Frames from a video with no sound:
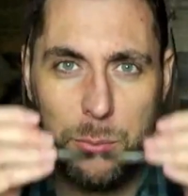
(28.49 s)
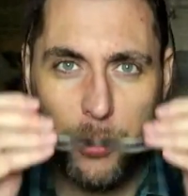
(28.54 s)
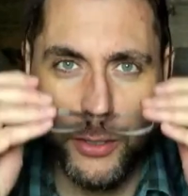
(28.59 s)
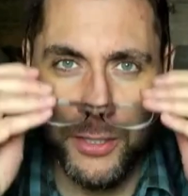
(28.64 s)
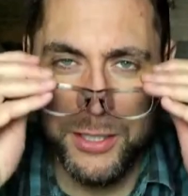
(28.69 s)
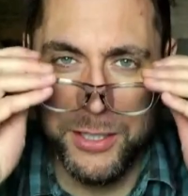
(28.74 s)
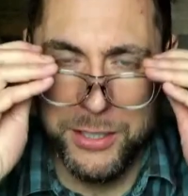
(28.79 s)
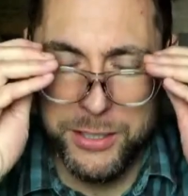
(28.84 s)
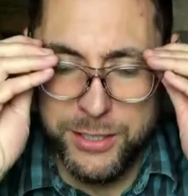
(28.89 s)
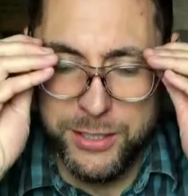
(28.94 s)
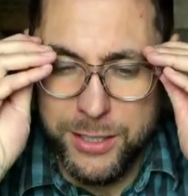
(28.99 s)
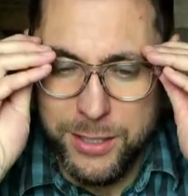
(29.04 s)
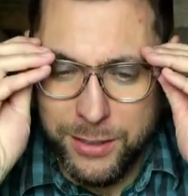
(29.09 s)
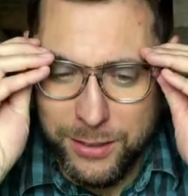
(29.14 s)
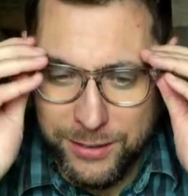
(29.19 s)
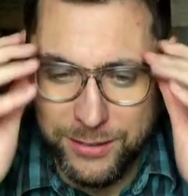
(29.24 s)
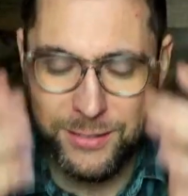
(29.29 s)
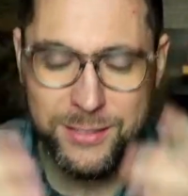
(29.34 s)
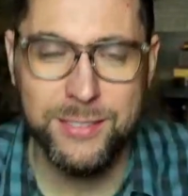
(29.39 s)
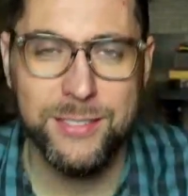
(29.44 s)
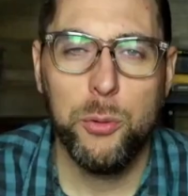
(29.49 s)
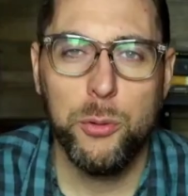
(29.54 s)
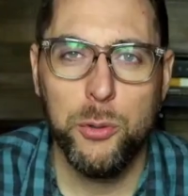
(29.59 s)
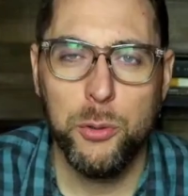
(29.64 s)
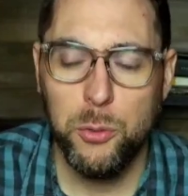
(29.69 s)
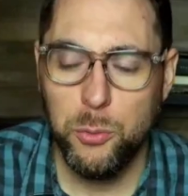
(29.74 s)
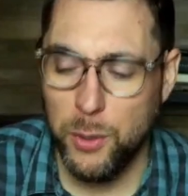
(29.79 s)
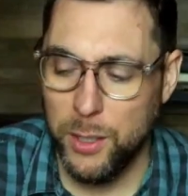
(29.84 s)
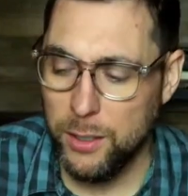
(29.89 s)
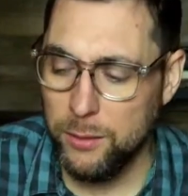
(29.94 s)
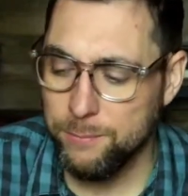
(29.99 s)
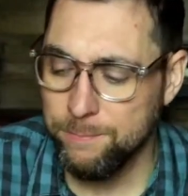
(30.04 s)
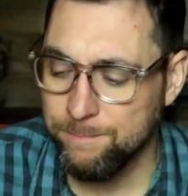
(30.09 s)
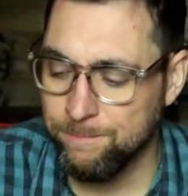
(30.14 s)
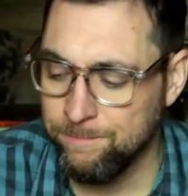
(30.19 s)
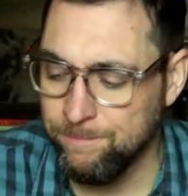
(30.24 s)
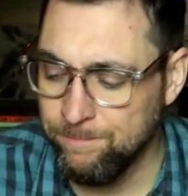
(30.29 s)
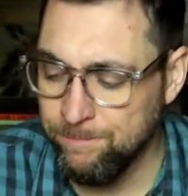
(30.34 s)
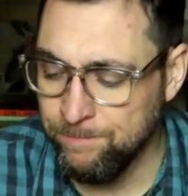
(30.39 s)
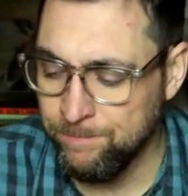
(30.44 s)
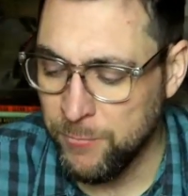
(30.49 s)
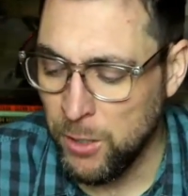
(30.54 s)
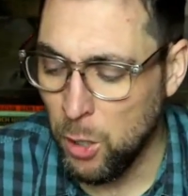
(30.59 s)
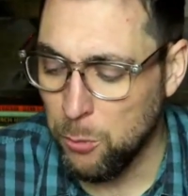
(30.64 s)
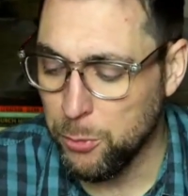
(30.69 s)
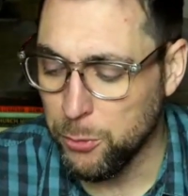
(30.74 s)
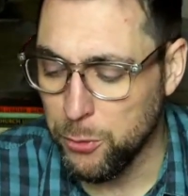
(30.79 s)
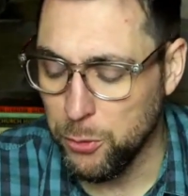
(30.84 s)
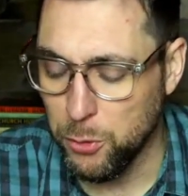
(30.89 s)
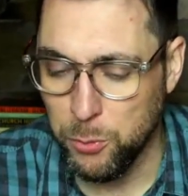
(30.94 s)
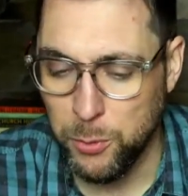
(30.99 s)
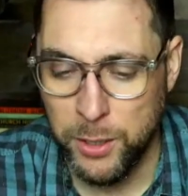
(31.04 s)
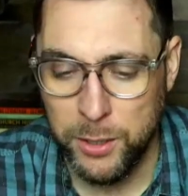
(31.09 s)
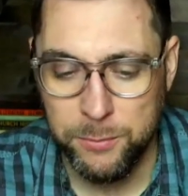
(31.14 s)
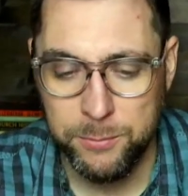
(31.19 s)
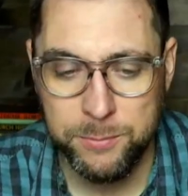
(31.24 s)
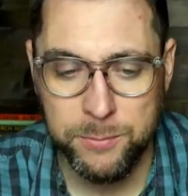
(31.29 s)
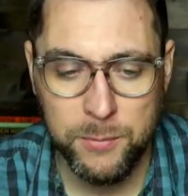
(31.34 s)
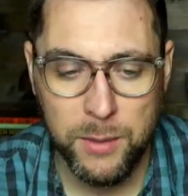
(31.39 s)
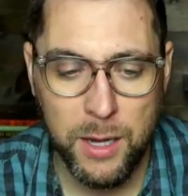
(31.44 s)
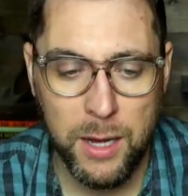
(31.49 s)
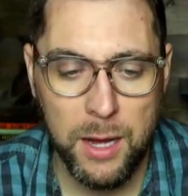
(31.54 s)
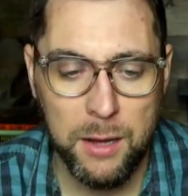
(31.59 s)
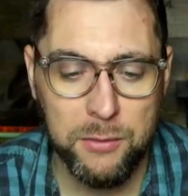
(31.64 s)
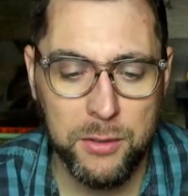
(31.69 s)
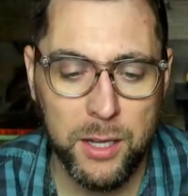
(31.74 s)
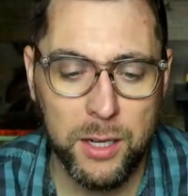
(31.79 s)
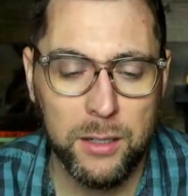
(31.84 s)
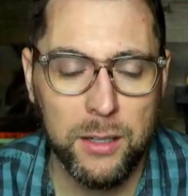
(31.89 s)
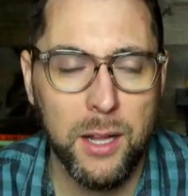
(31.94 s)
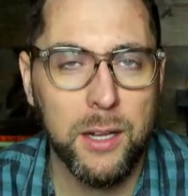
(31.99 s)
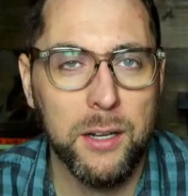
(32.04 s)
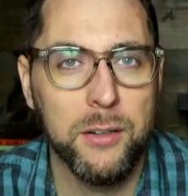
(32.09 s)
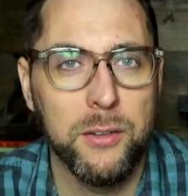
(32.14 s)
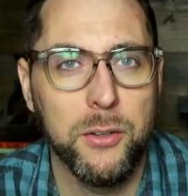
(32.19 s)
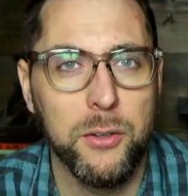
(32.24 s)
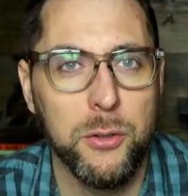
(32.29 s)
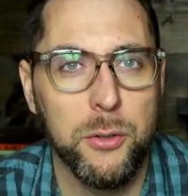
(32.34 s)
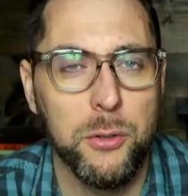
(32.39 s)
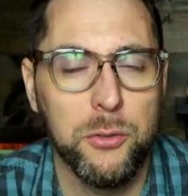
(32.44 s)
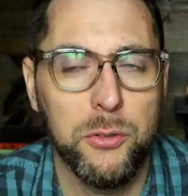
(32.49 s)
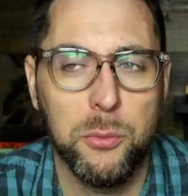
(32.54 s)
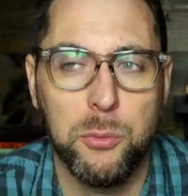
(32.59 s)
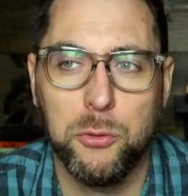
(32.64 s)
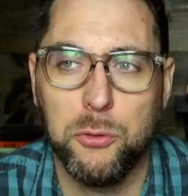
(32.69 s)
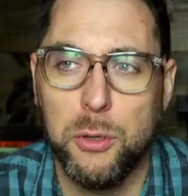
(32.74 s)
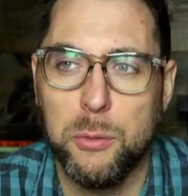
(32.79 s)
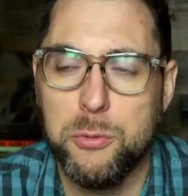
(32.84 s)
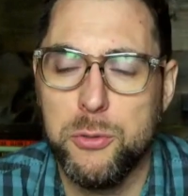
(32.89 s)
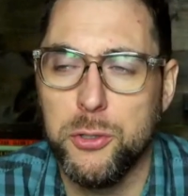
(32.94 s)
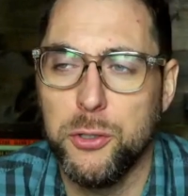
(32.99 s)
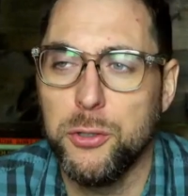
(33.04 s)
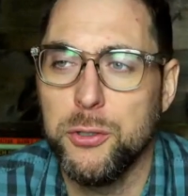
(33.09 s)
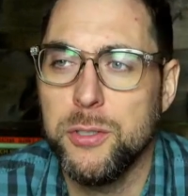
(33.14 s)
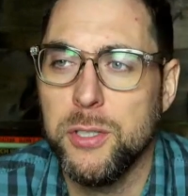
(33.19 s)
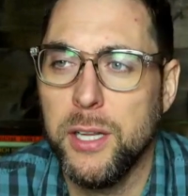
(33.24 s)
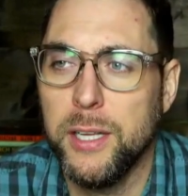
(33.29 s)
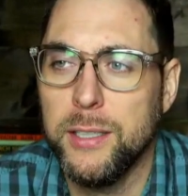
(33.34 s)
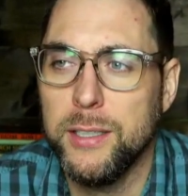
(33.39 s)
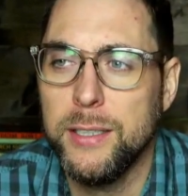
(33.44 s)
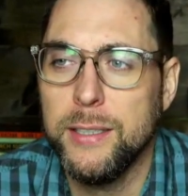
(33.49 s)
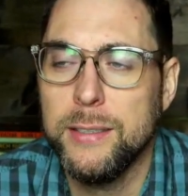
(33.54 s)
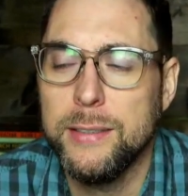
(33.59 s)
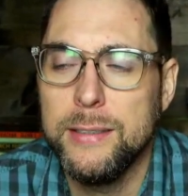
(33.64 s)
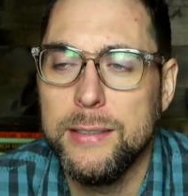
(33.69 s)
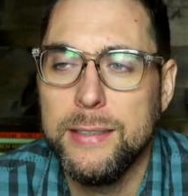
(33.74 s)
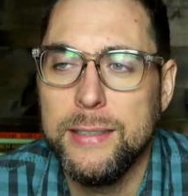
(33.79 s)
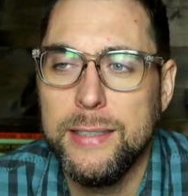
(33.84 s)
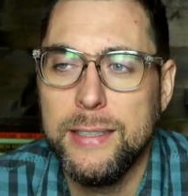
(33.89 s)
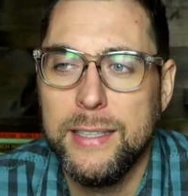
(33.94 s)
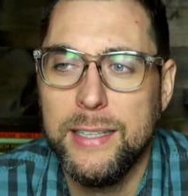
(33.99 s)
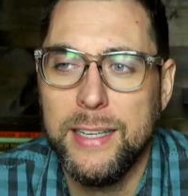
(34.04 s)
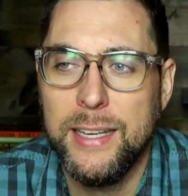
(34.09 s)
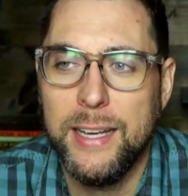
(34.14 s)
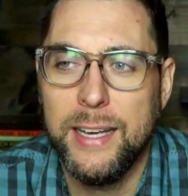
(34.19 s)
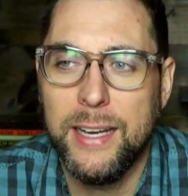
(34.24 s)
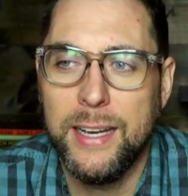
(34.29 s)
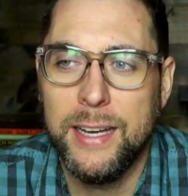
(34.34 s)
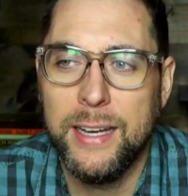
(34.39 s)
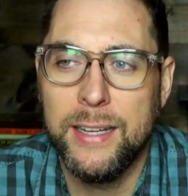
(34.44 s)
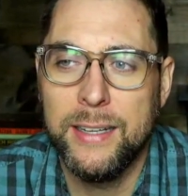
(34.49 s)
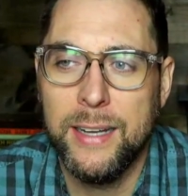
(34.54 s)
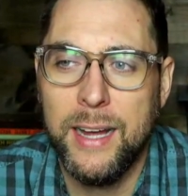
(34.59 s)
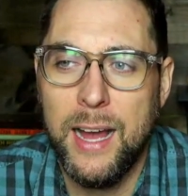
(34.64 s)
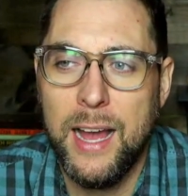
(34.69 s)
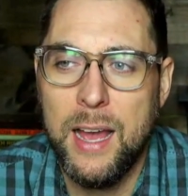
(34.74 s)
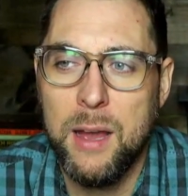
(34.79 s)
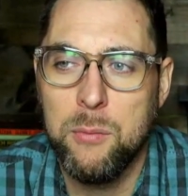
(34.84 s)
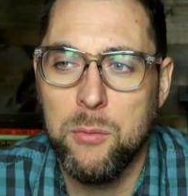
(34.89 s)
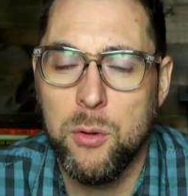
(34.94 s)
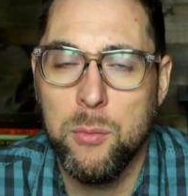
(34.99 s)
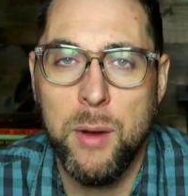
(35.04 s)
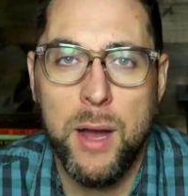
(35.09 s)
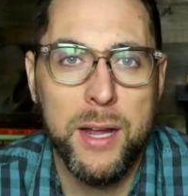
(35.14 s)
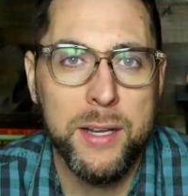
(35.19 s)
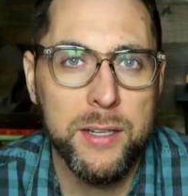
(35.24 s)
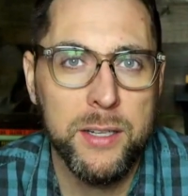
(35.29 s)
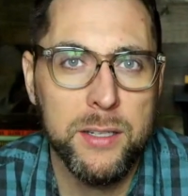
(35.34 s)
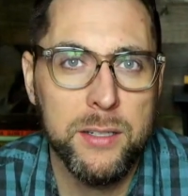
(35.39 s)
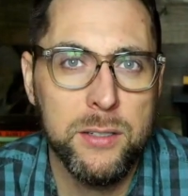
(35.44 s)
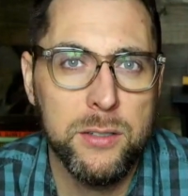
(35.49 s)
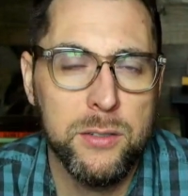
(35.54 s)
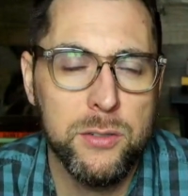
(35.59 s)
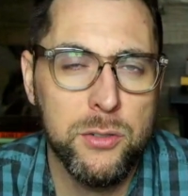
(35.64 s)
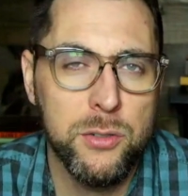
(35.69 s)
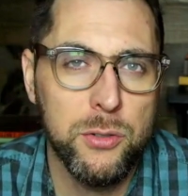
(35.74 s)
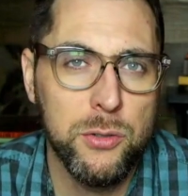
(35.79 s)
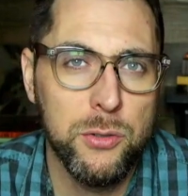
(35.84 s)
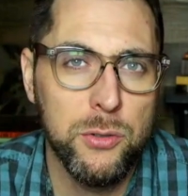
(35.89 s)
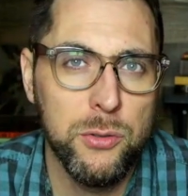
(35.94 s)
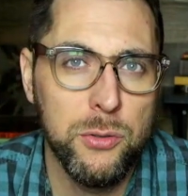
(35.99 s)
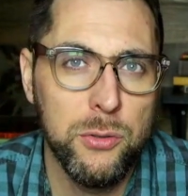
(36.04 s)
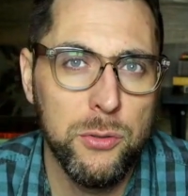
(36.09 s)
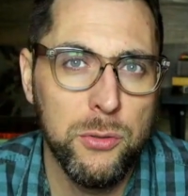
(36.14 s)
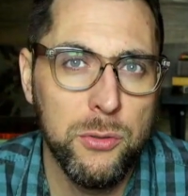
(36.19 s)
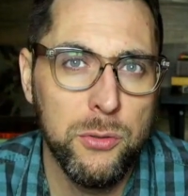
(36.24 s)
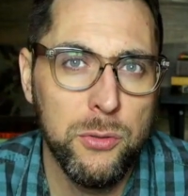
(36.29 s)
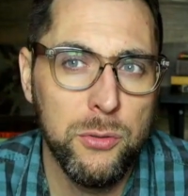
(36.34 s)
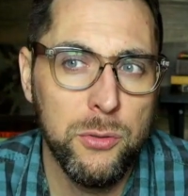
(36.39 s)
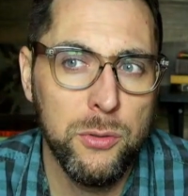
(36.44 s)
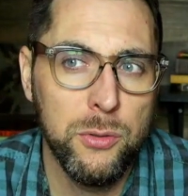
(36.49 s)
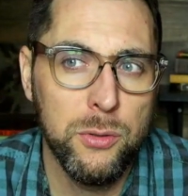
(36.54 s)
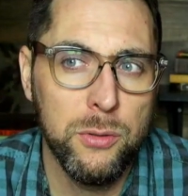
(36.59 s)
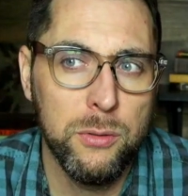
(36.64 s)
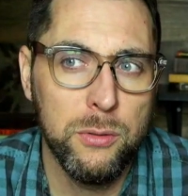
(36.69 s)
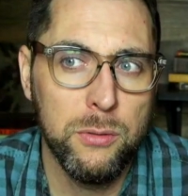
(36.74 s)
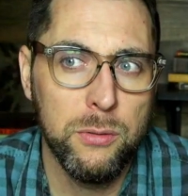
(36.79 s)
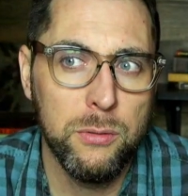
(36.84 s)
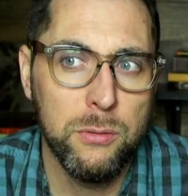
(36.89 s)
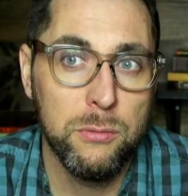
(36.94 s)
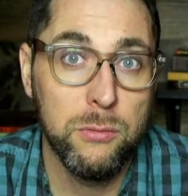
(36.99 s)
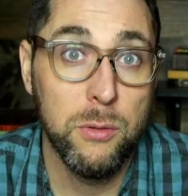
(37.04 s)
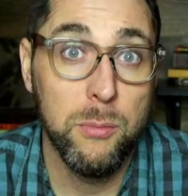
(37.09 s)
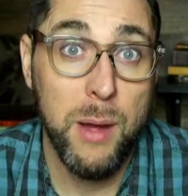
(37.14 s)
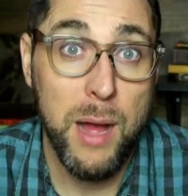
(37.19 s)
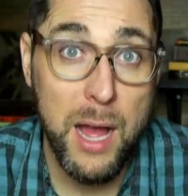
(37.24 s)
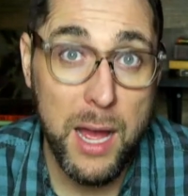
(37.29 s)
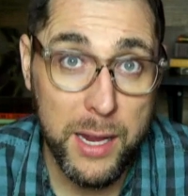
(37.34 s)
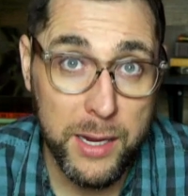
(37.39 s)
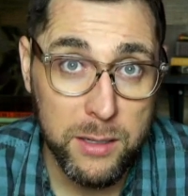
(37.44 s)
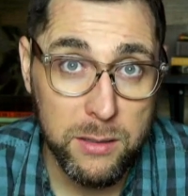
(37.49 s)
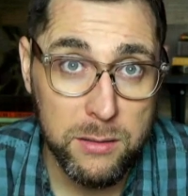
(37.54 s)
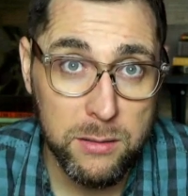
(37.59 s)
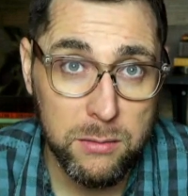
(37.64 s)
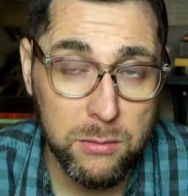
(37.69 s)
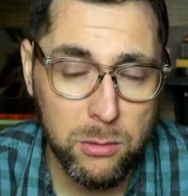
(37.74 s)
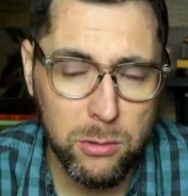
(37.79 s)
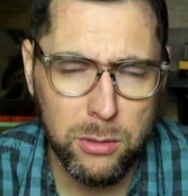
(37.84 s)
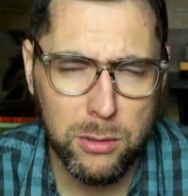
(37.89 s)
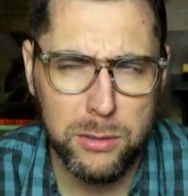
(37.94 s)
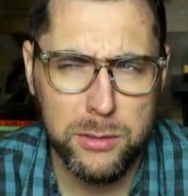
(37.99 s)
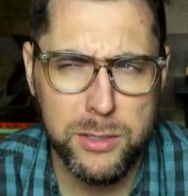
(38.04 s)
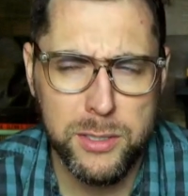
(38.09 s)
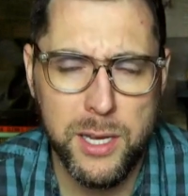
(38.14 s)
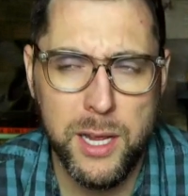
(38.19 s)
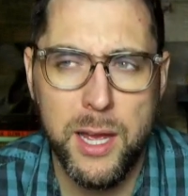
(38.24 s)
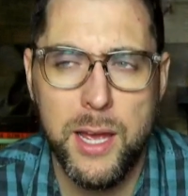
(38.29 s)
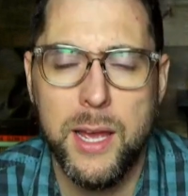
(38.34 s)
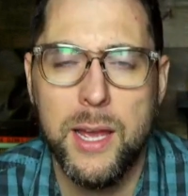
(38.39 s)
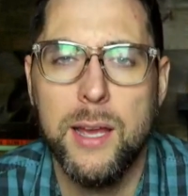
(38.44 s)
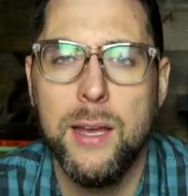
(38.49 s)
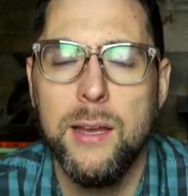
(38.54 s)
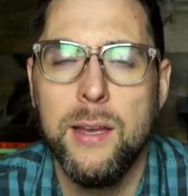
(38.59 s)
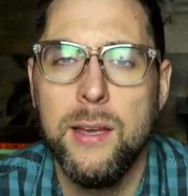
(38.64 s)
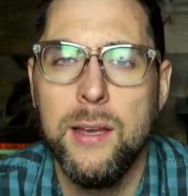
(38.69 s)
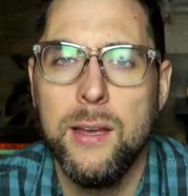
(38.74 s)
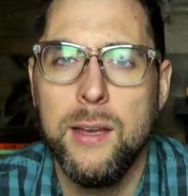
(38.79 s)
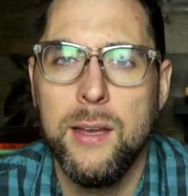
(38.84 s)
Pretty good? Hope you're doing well. Hope you're doing well. Uh, I've got a lot of new subscriptioners lately, and I am reminded to remind or say